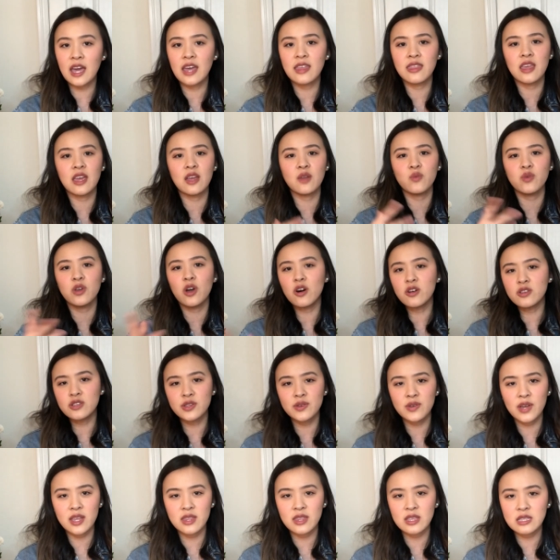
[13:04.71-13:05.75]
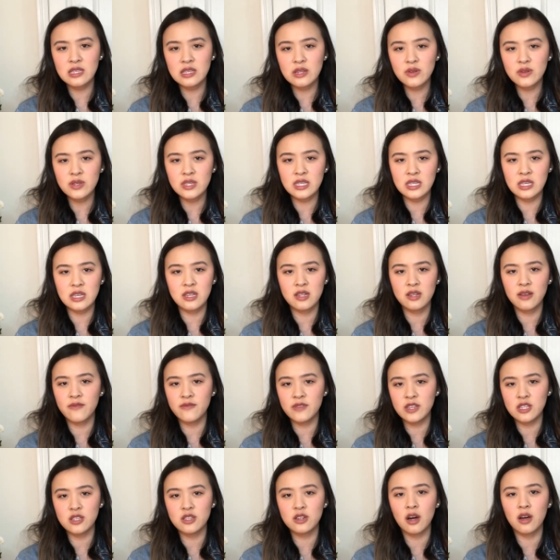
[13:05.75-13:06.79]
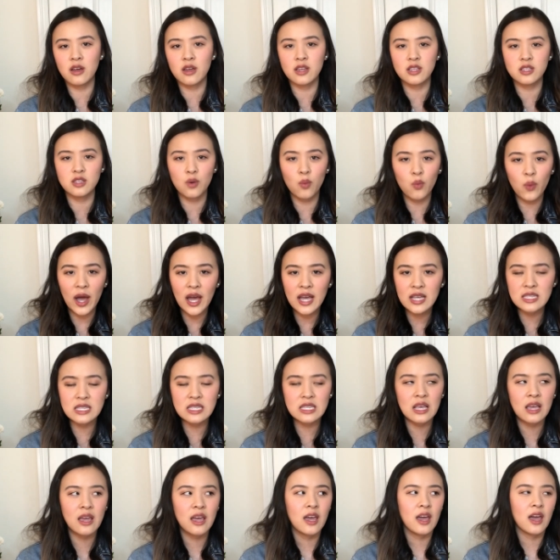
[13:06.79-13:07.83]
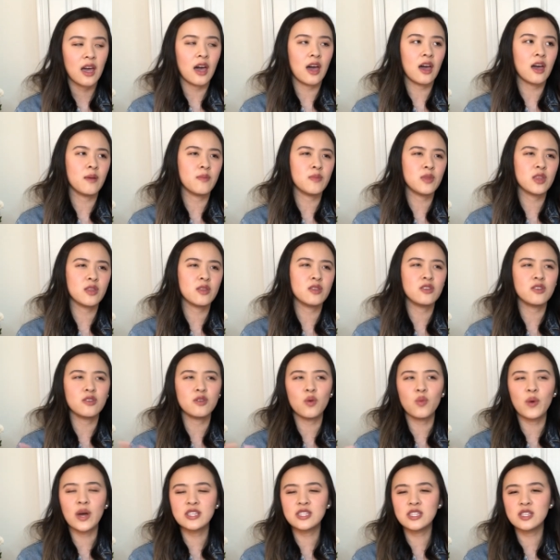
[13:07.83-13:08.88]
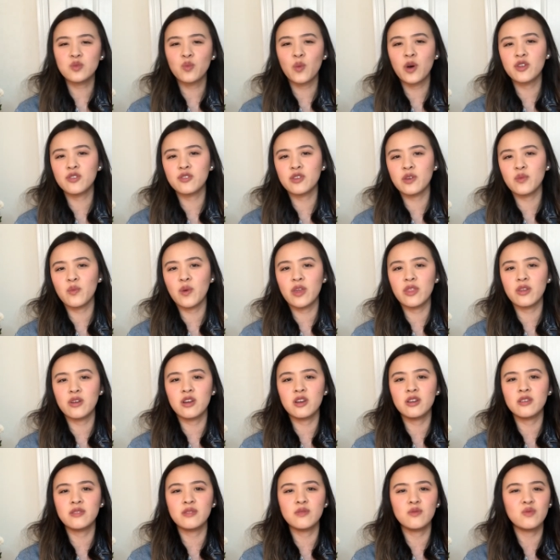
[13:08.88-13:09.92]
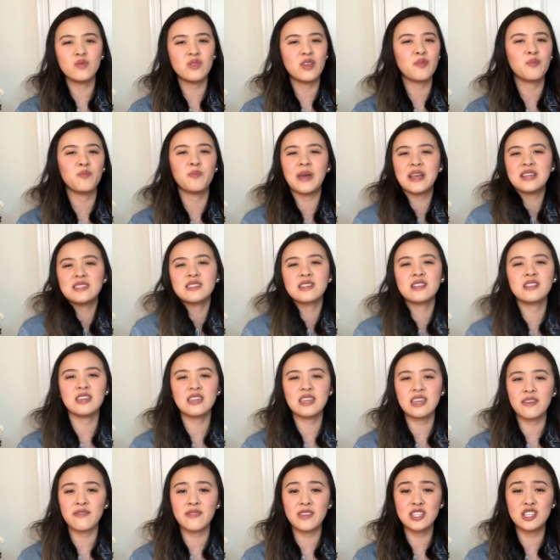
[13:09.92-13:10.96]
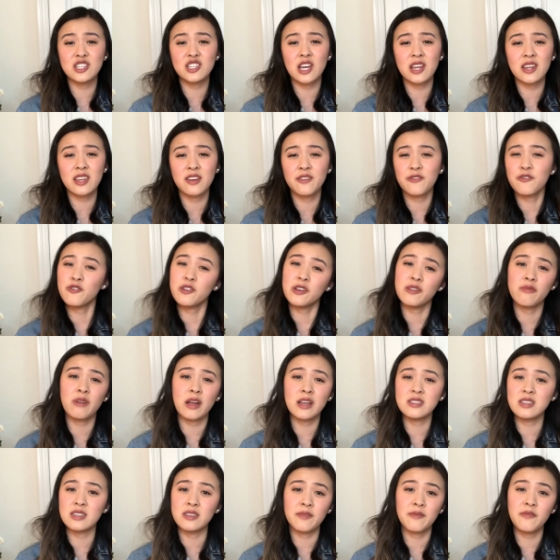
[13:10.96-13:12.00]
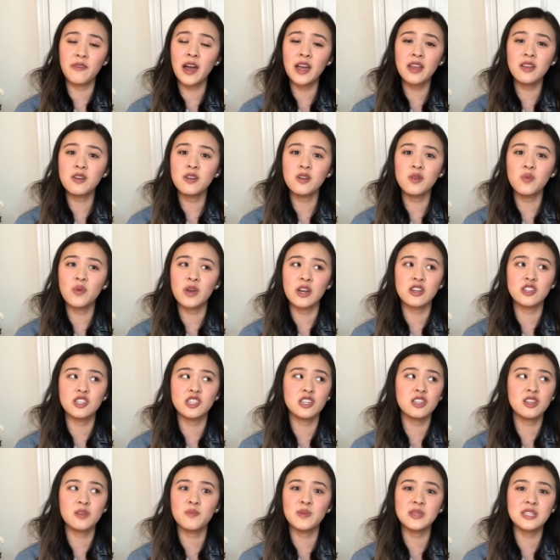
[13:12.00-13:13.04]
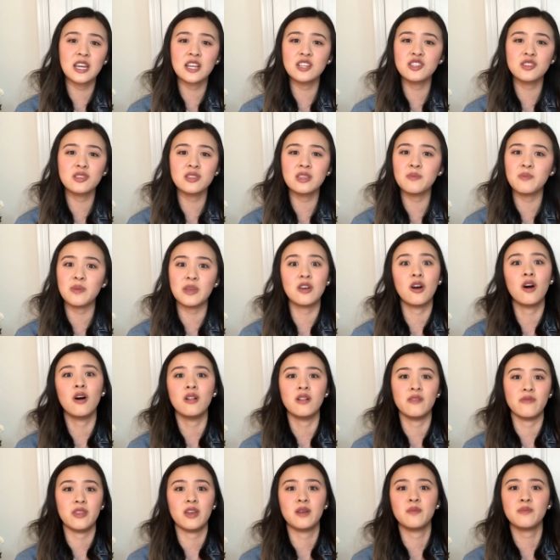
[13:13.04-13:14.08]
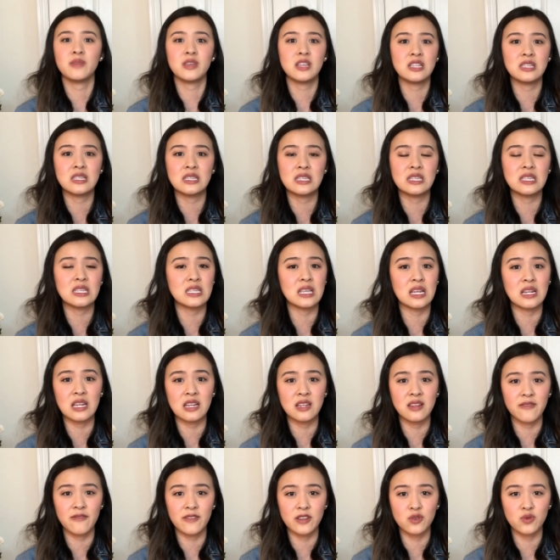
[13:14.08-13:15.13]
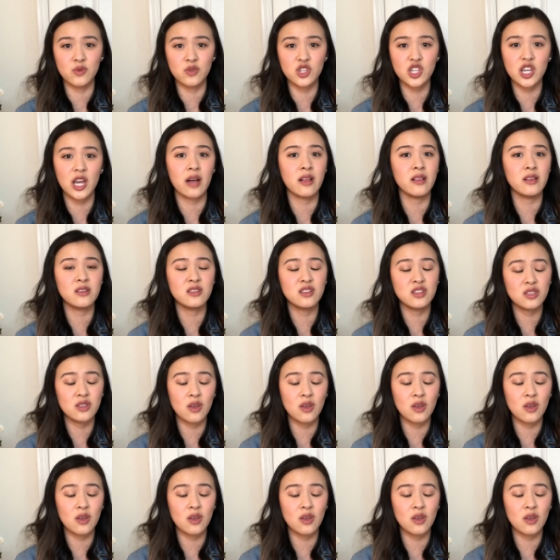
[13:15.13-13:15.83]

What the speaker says: And then we also get this little scene of Dee talking to Wes. Wes is wondering whether they're basically giving Jenny a free ride to the final, where she could potentially beat all of them because this is an individual challenge.